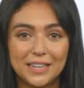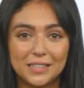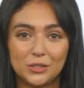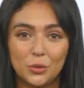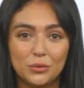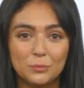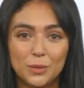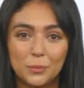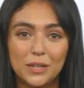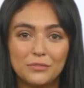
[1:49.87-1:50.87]
is
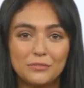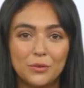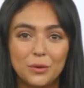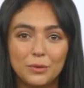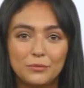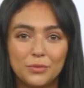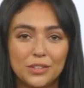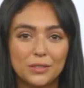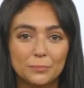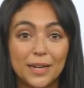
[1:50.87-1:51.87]
ultimately a form of
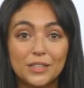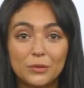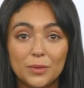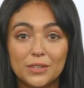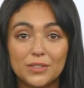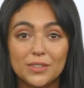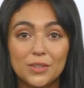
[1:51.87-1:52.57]
risk management,